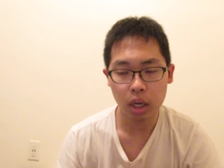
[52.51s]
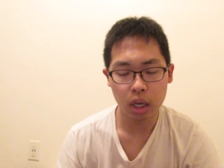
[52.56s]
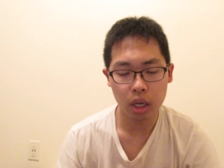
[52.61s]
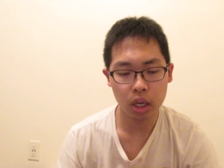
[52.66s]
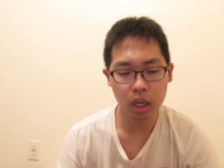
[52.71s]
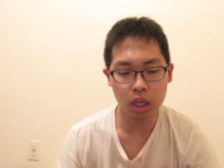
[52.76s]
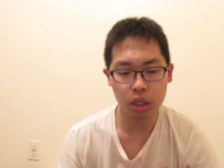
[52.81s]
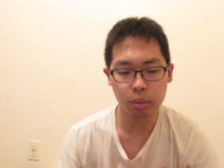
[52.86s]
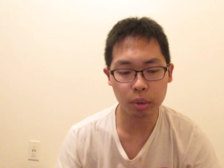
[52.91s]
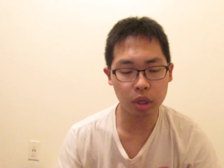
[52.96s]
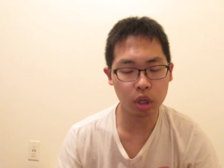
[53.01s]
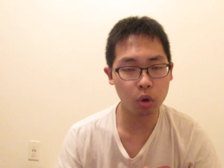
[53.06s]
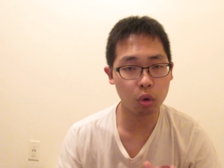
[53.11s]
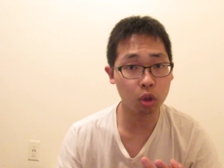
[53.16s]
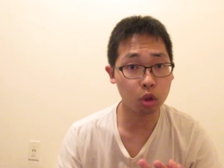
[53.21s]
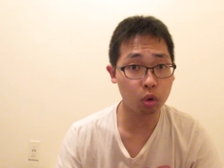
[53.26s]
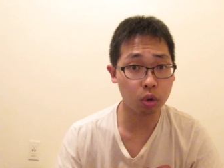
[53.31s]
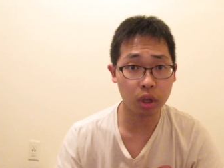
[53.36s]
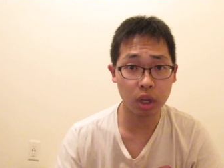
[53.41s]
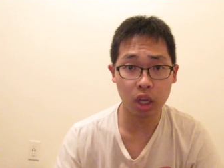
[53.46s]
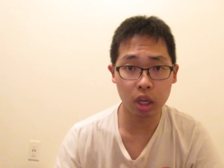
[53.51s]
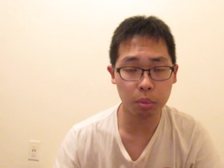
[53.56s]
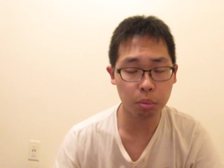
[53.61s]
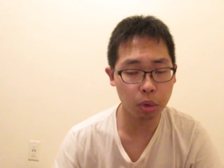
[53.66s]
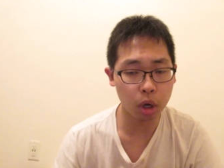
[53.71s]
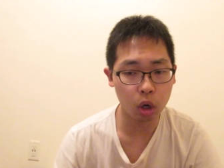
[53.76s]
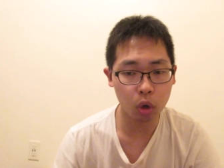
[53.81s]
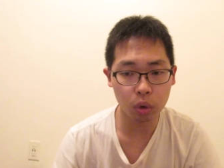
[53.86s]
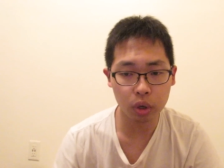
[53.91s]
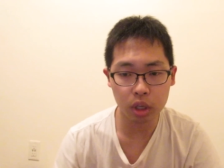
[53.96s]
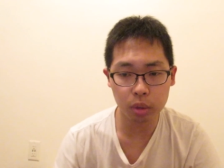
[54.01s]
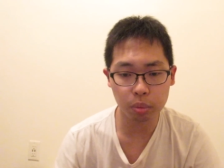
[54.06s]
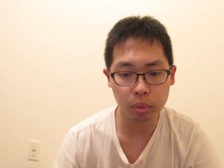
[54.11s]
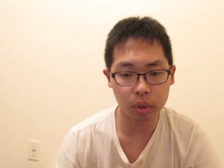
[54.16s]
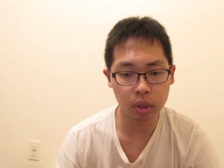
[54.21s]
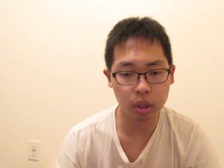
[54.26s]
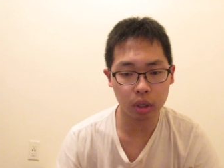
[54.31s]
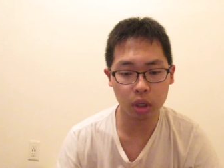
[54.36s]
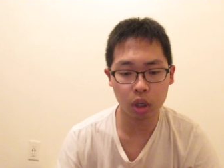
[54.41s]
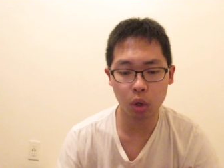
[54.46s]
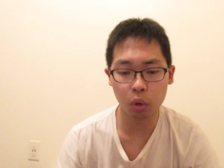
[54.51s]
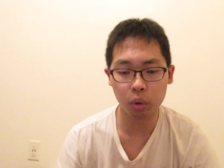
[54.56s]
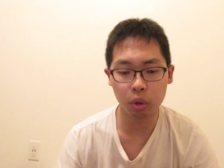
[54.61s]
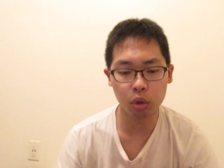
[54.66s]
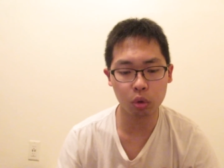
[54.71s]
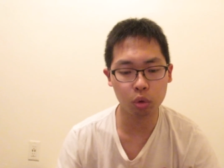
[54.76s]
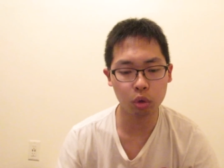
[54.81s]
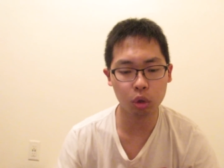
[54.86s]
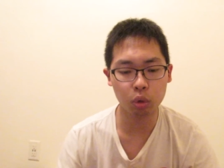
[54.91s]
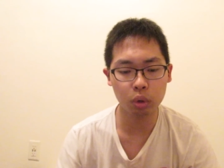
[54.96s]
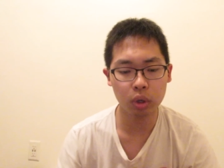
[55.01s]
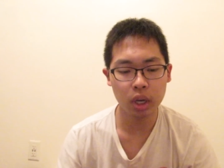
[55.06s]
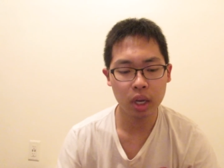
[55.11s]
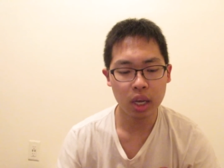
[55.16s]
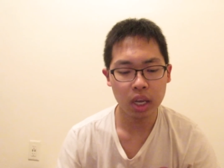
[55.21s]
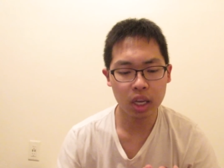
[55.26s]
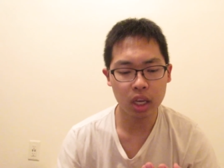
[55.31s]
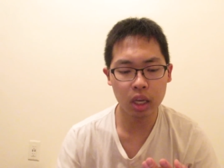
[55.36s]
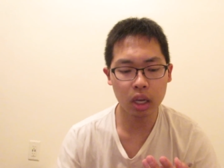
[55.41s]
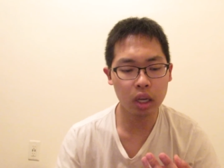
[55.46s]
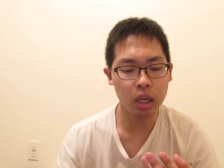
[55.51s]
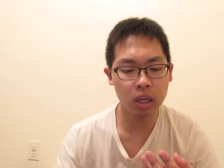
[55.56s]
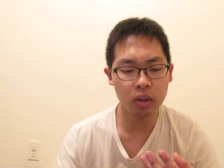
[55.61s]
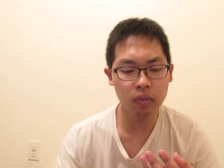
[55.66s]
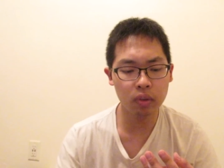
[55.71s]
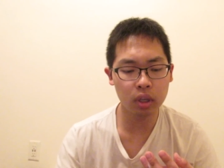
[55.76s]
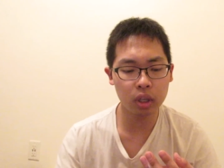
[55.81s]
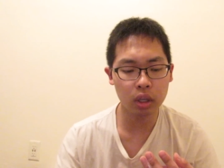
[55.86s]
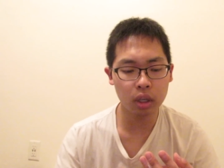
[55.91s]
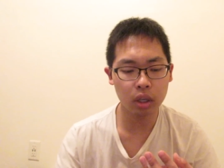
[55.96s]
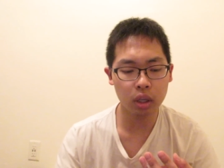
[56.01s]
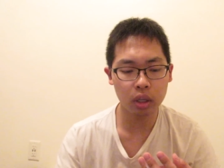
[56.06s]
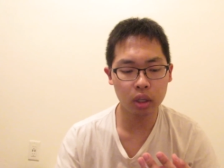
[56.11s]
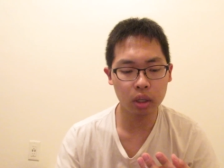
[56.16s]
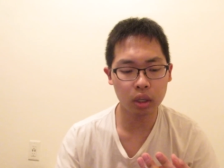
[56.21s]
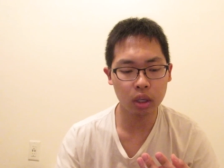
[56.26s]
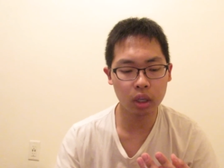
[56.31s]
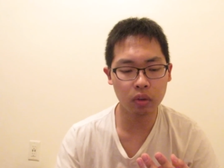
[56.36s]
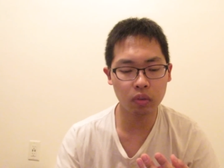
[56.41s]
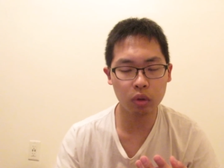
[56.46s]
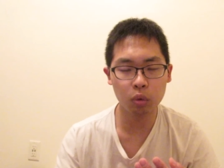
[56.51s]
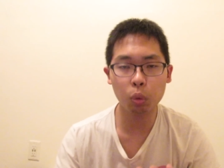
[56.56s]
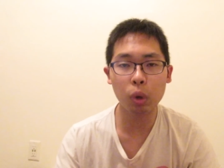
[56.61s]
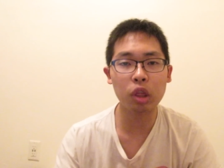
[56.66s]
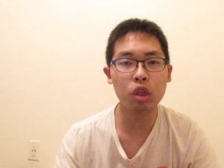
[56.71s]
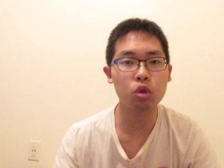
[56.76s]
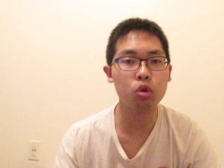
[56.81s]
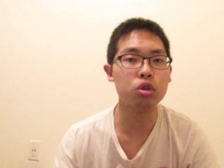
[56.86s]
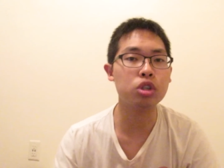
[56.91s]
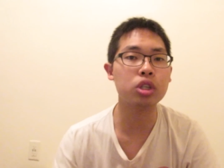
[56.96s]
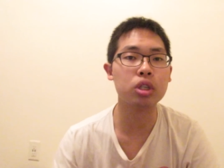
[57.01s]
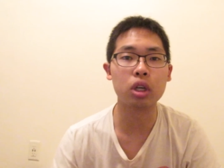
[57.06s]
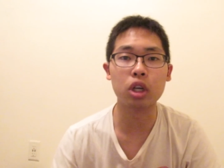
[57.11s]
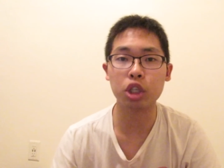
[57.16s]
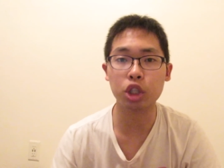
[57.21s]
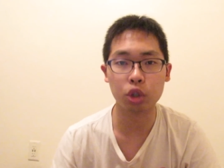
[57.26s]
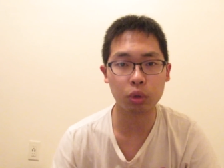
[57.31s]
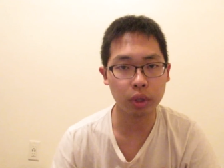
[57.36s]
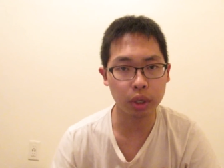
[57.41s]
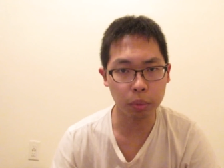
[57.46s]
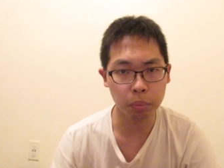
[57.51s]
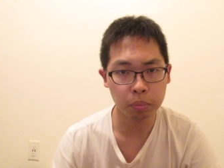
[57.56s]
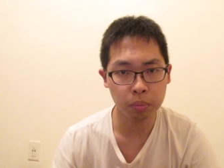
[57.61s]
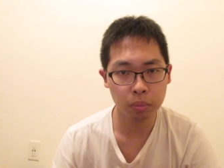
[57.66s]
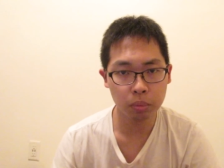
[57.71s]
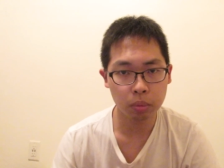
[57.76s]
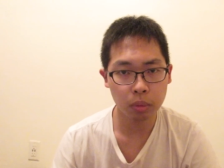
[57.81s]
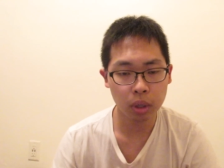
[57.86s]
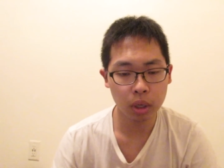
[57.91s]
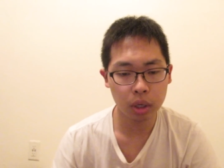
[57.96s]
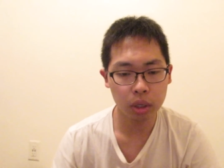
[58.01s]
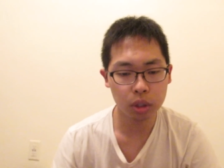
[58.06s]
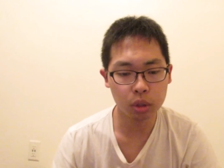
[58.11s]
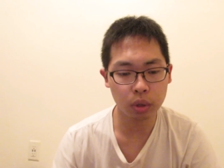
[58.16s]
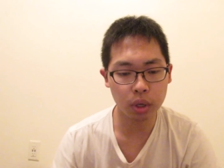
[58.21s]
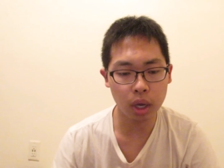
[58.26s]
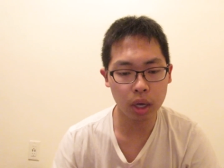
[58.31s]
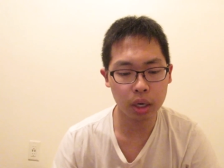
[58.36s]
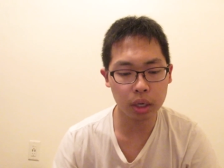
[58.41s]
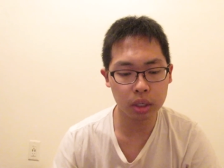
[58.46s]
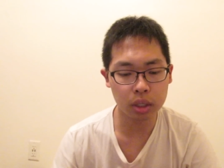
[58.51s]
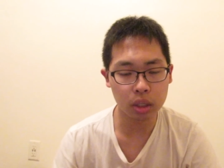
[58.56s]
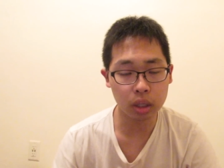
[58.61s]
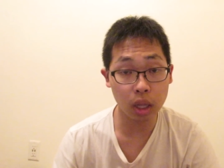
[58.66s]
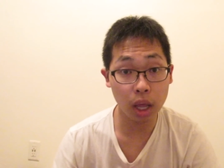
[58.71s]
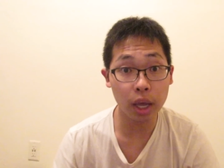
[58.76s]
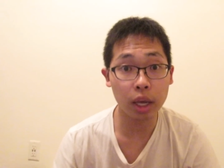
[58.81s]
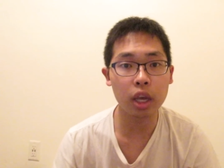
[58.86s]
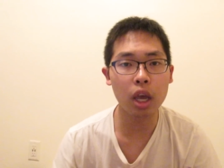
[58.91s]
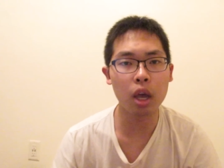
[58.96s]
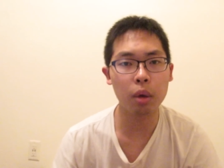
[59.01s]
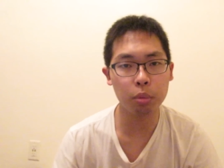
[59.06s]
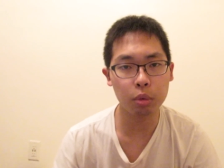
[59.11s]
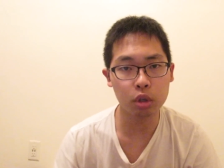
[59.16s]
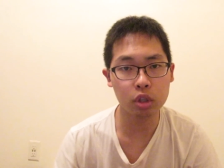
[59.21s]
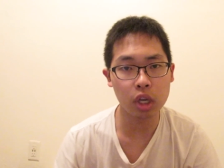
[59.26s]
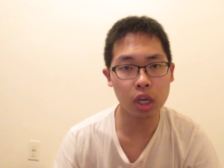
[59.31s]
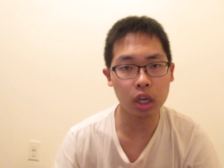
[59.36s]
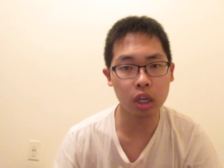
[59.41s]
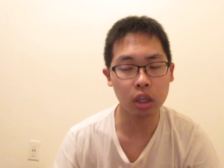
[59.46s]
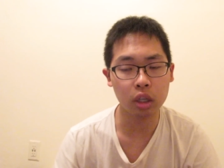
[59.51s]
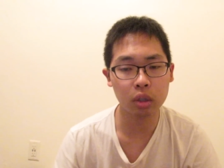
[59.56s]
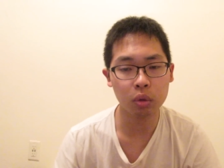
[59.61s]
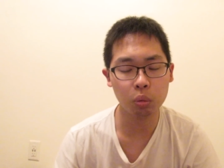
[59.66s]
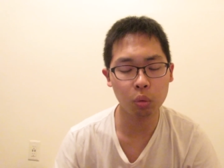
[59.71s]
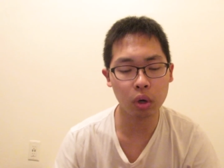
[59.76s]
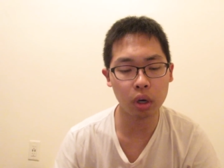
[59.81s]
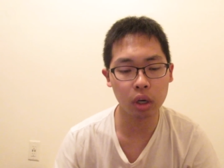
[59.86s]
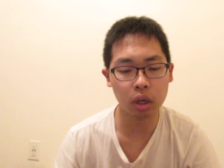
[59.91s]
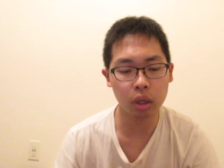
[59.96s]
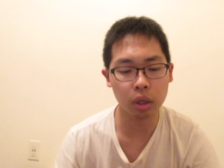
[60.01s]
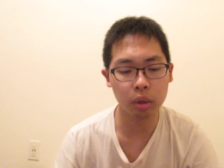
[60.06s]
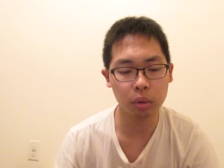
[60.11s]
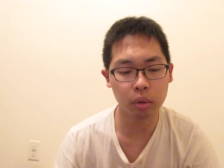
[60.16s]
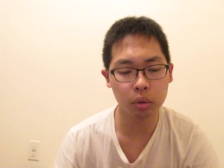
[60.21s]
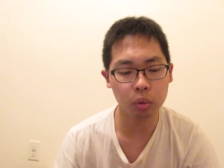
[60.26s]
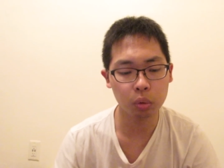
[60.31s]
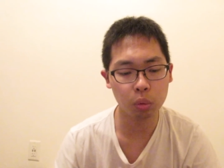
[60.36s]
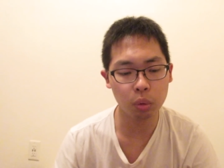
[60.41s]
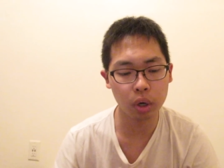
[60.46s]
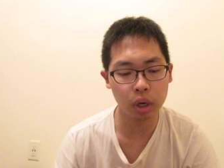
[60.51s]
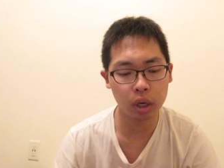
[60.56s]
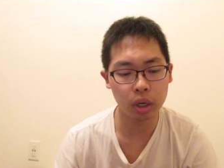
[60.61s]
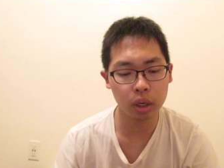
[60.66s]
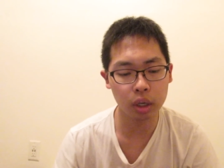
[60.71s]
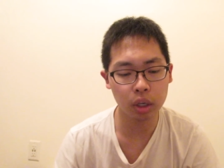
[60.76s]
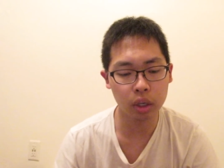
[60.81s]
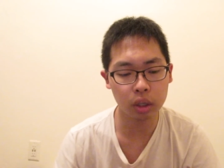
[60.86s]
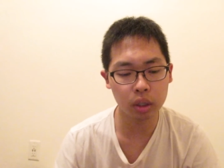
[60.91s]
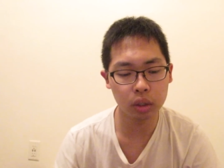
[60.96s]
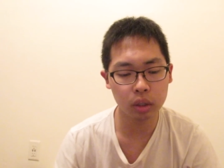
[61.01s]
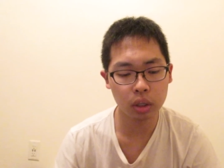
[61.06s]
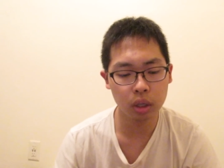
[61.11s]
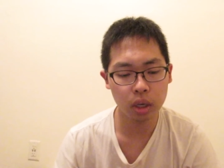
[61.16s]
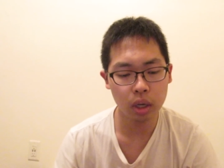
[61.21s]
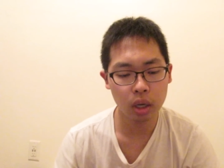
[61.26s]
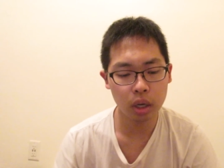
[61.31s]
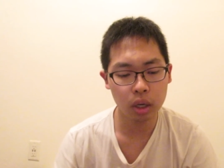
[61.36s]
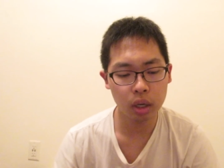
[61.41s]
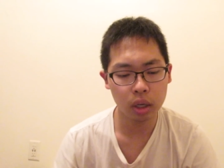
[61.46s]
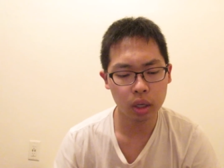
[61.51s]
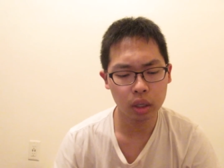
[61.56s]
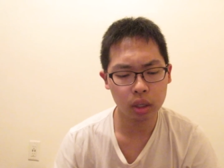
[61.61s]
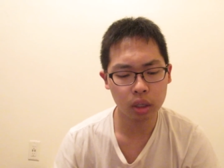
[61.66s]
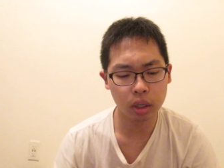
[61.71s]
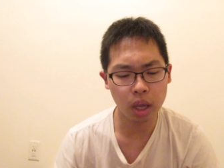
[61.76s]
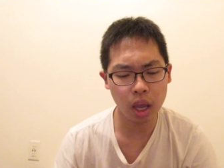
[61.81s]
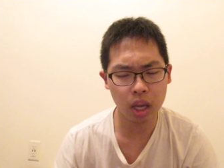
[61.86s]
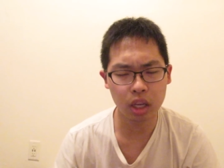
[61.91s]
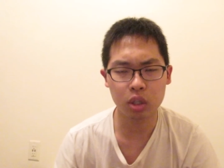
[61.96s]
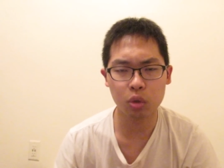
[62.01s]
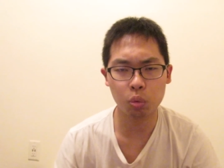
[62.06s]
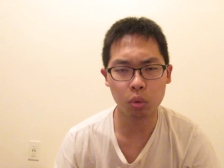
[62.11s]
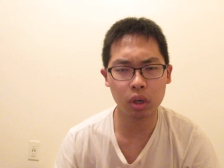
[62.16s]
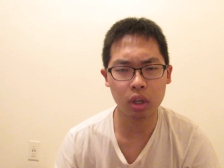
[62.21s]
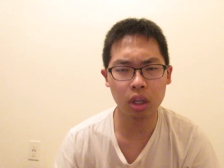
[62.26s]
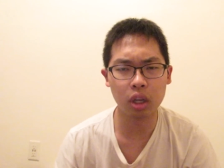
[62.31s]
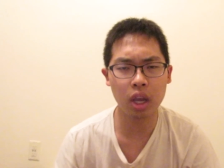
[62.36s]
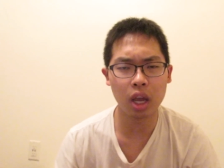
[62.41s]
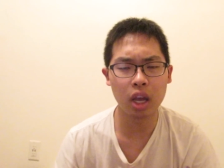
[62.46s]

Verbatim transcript: He's been going through chemo. He's been going through. He even he even went through surgery to get his leg amputated where the where it can where the